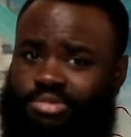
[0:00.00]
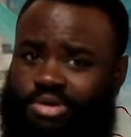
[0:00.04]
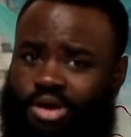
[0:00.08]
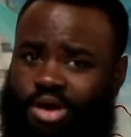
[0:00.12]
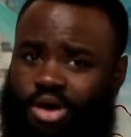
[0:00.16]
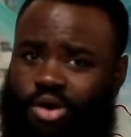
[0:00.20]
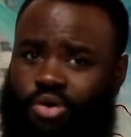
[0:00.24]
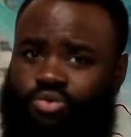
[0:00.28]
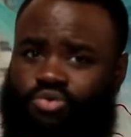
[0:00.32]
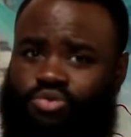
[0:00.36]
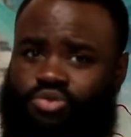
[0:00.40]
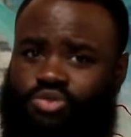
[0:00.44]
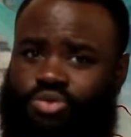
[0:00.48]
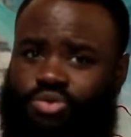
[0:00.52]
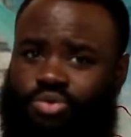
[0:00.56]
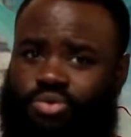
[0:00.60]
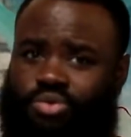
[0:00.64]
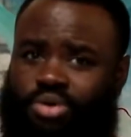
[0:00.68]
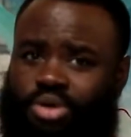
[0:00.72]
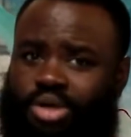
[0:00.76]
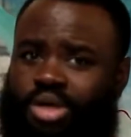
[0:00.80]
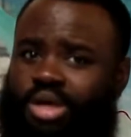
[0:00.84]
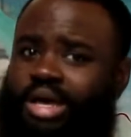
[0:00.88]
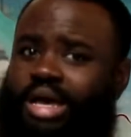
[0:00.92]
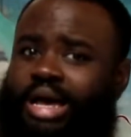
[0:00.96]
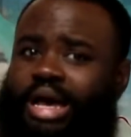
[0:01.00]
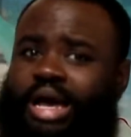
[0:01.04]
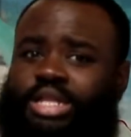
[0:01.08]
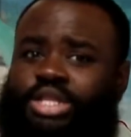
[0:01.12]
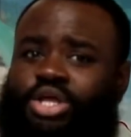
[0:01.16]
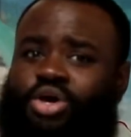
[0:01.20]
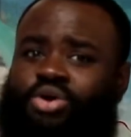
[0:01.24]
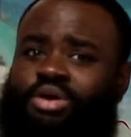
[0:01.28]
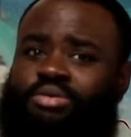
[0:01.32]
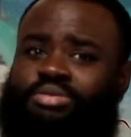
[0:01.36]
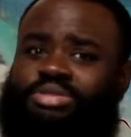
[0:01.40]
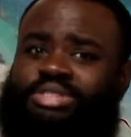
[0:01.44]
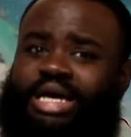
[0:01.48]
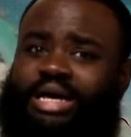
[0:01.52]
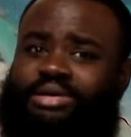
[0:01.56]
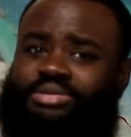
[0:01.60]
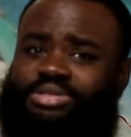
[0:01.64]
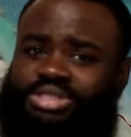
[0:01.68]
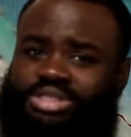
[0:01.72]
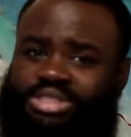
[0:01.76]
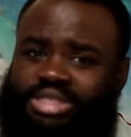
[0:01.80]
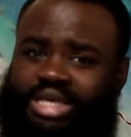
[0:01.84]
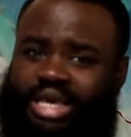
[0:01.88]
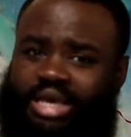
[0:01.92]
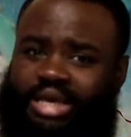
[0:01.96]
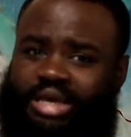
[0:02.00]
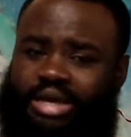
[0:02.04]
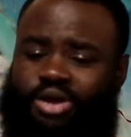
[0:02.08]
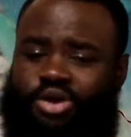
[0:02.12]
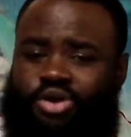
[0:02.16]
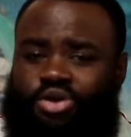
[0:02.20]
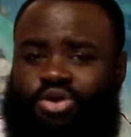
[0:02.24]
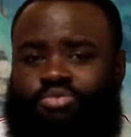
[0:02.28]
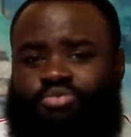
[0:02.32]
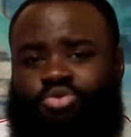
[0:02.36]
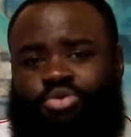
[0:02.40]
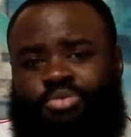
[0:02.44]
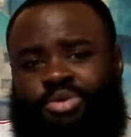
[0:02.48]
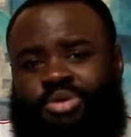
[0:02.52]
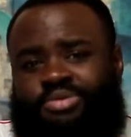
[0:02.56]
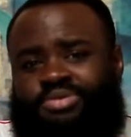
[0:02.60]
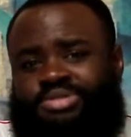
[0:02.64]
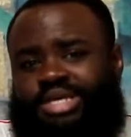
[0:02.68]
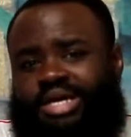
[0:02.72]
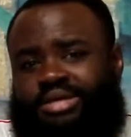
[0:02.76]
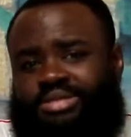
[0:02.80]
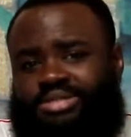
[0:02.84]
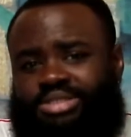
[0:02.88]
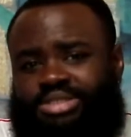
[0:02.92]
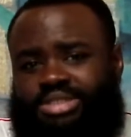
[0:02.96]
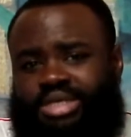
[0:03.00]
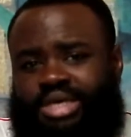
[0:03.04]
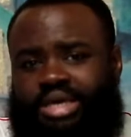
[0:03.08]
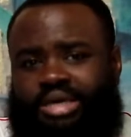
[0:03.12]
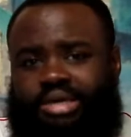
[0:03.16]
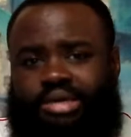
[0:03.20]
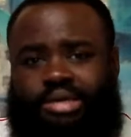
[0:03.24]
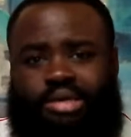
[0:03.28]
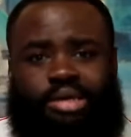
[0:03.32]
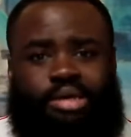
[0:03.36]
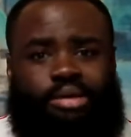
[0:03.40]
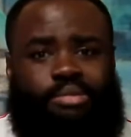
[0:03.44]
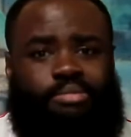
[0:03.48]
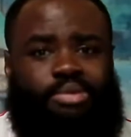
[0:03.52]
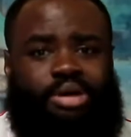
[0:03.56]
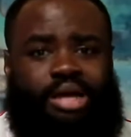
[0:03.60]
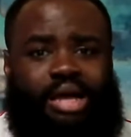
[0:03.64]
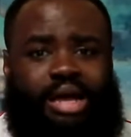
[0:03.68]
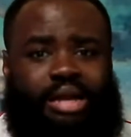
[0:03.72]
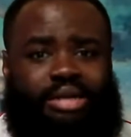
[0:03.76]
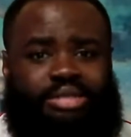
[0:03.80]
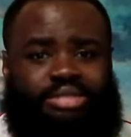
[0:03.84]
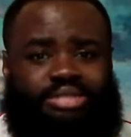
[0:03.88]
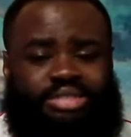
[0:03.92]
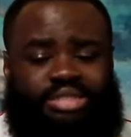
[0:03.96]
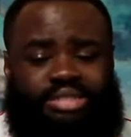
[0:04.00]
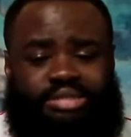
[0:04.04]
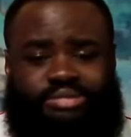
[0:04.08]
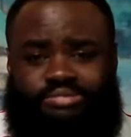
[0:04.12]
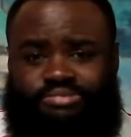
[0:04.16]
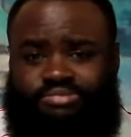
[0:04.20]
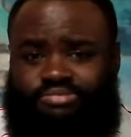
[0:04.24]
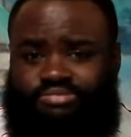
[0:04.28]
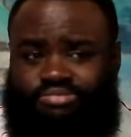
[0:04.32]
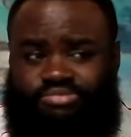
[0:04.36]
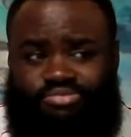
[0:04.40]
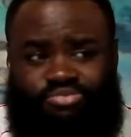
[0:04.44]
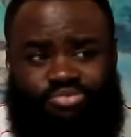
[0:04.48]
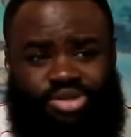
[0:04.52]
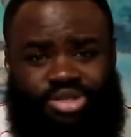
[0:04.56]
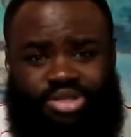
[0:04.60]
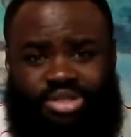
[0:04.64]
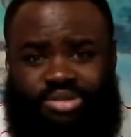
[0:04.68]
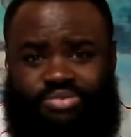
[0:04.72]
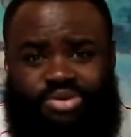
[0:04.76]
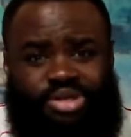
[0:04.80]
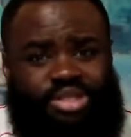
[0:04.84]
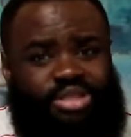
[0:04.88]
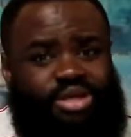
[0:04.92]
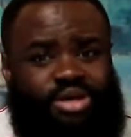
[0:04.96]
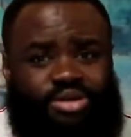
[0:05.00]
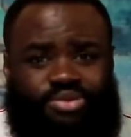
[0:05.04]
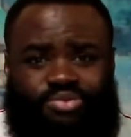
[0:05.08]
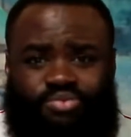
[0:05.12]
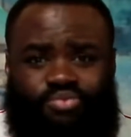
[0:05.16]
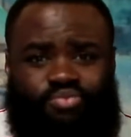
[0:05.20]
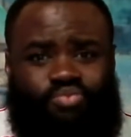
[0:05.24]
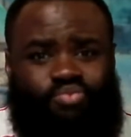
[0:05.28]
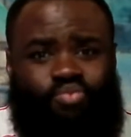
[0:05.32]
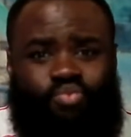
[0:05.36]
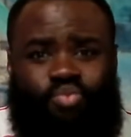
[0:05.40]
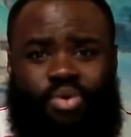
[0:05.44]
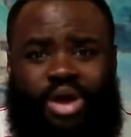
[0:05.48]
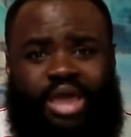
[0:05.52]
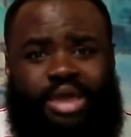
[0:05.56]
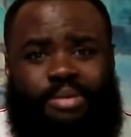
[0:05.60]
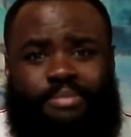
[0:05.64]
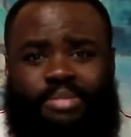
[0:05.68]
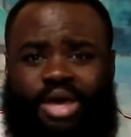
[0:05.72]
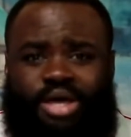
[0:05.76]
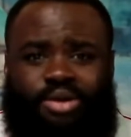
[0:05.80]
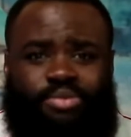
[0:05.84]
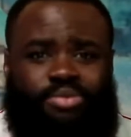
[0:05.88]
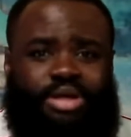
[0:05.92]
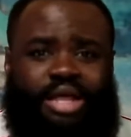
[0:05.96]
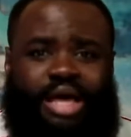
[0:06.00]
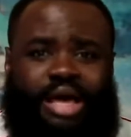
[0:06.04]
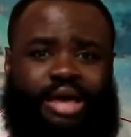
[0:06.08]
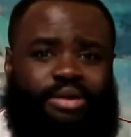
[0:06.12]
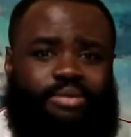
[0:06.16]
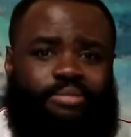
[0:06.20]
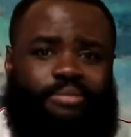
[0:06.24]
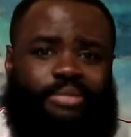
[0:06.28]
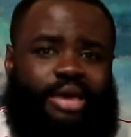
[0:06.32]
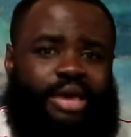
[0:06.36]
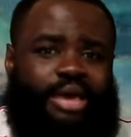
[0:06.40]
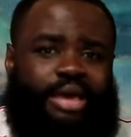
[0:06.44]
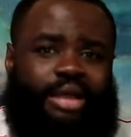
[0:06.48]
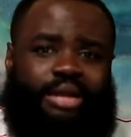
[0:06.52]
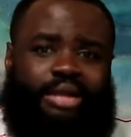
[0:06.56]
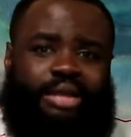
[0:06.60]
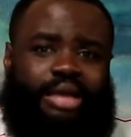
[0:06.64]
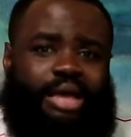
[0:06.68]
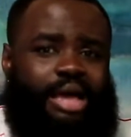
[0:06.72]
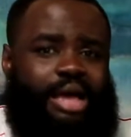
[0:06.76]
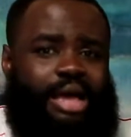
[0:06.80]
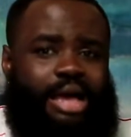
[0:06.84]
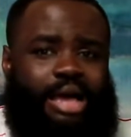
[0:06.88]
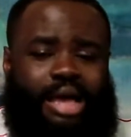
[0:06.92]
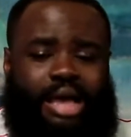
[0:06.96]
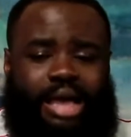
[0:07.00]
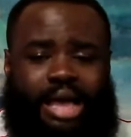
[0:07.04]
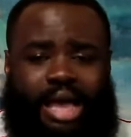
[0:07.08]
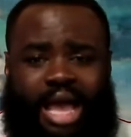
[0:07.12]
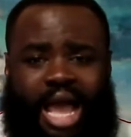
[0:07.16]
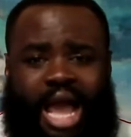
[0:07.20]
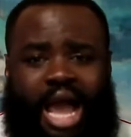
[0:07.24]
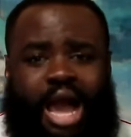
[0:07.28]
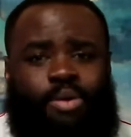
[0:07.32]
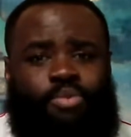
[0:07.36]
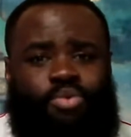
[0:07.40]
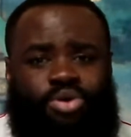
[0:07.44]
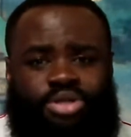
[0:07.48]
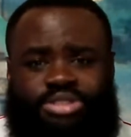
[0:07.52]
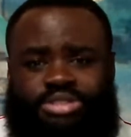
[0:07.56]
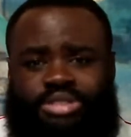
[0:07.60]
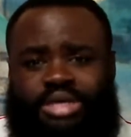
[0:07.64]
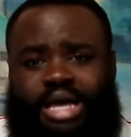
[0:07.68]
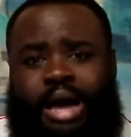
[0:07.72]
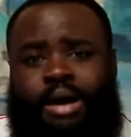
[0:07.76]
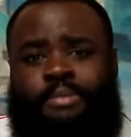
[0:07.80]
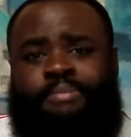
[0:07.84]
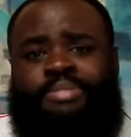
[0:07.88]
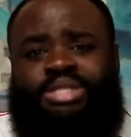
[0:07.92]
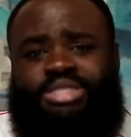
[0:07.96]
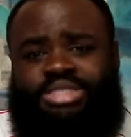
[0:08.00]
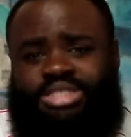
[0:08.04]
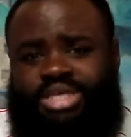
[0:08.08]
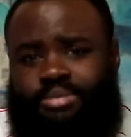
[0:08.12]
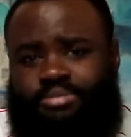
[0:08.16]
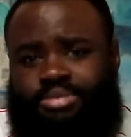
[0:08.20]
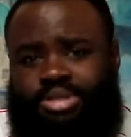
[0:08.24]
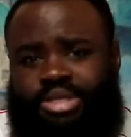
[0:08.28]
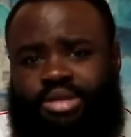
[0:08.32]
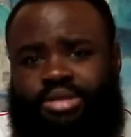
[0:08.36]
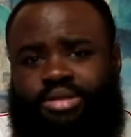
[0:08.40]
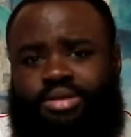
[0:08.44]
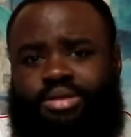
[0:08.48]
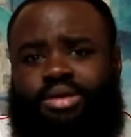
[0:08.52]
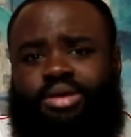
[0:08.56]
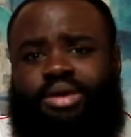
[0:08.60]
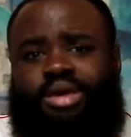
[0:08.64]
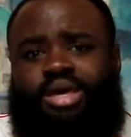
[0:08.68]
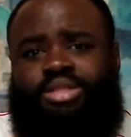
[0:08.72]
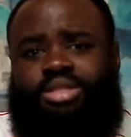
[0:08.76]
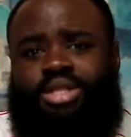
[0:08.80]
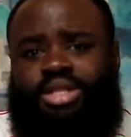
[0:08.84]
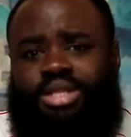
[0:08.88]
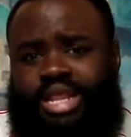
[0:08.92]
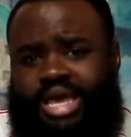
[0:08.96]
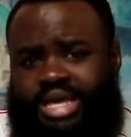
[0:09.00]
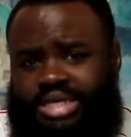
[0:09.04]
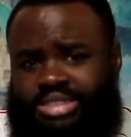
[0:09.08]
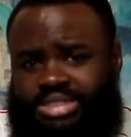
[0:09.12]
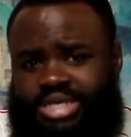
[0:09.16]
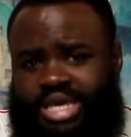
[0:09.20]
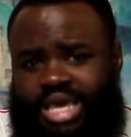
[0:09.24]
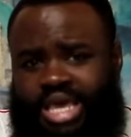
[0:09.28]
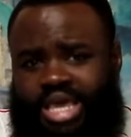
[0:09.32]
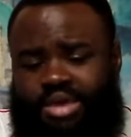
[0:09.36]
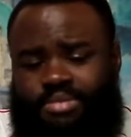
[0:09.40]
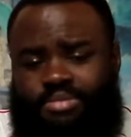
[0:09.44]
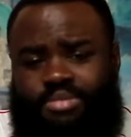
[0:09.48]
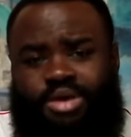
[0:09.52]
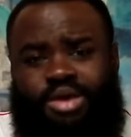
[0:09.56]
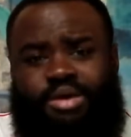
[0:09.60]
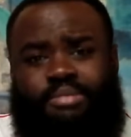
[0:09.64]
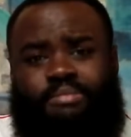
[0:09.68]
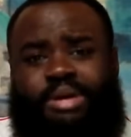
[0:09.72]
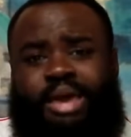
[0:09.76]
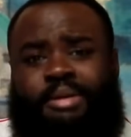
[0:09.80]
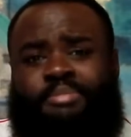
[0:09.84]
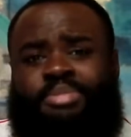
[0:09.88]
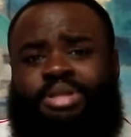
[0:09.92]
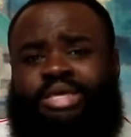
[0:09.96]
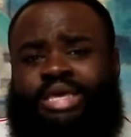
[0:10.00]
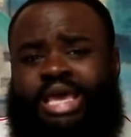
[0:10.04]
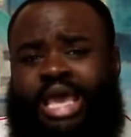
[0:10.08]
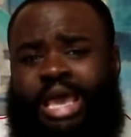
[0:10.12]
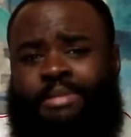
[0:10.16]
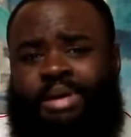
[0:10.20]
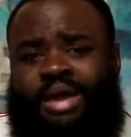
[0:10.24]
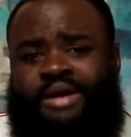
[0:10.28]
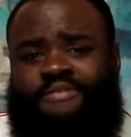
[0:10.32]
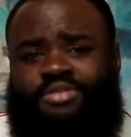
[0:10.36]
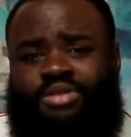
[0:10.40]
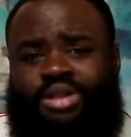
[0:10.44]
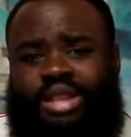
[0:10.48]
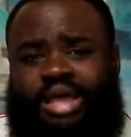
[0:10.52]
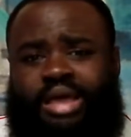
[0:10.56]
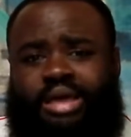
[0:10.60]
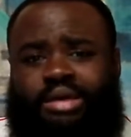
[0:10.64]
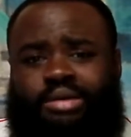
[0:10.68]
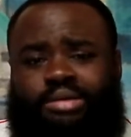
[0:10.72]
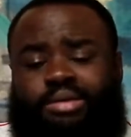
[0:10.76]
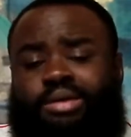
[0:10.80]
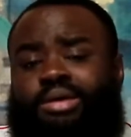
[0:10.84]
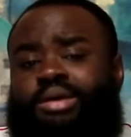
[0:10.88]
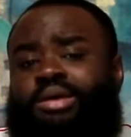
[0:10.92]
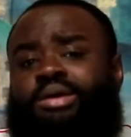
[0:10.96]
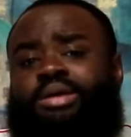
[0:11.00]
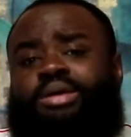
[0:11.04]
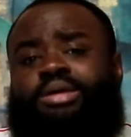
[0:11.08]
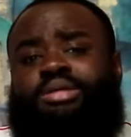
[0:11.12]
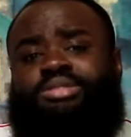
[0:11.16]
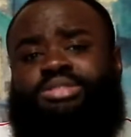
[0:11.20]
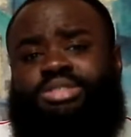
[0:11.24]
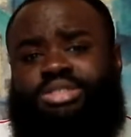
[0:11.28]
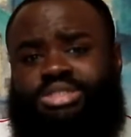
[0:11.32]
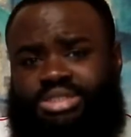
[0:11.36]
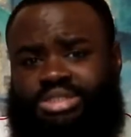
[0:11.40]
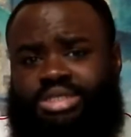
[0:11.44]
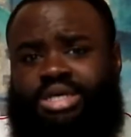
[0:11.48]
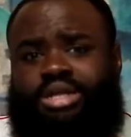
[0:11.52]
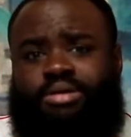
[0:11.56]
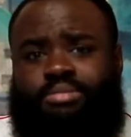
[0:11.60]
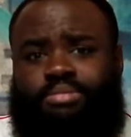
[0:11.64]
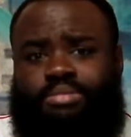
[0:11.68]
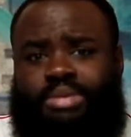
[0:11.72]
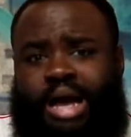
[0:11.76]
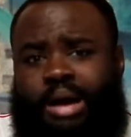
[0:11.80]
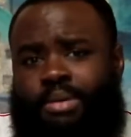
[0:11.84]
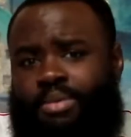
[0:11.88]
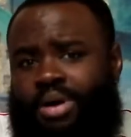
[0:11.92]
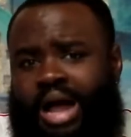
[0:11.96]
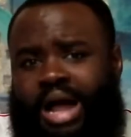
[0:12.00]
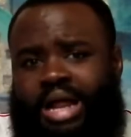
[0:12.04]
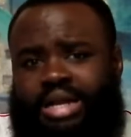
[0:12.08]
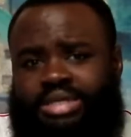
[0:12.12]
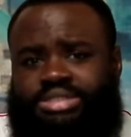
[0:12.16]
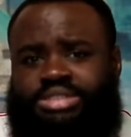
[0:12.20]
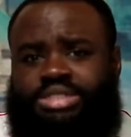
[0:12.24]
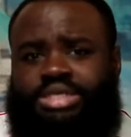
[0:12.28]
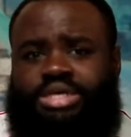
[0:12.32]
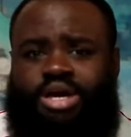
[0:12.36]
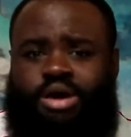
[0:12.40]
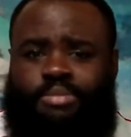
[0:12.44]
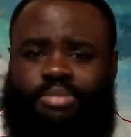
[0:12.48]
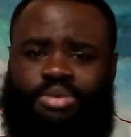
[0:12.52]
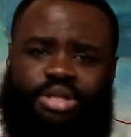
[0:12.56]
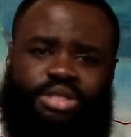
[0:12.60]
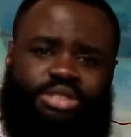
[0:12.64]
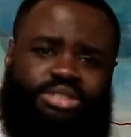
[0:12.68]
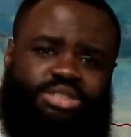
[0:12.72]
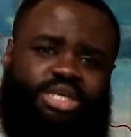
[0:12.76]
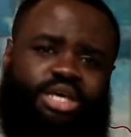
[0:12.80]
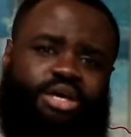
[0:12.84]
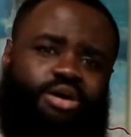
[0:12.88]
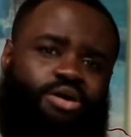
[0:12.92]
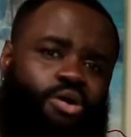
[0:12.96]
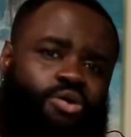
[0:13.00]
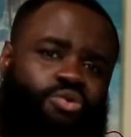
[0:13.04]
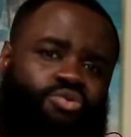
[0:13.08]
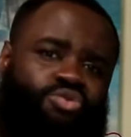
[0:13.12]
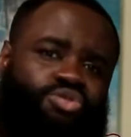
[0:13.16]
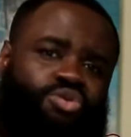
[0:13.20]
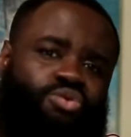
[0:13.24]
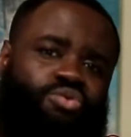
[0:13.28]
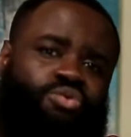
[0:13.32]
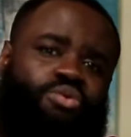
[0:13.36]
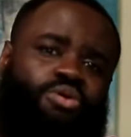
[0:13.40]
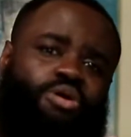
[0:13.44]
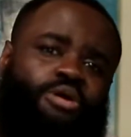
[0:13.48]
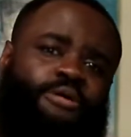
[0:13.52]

Ozil, I know he was out sick. I heard a rumor he was out sick, but honestly, we looked way better without him, man. I'll be tempted in the next game, maybe the game after that, to sit him. I will honestly come in and tell Ozil,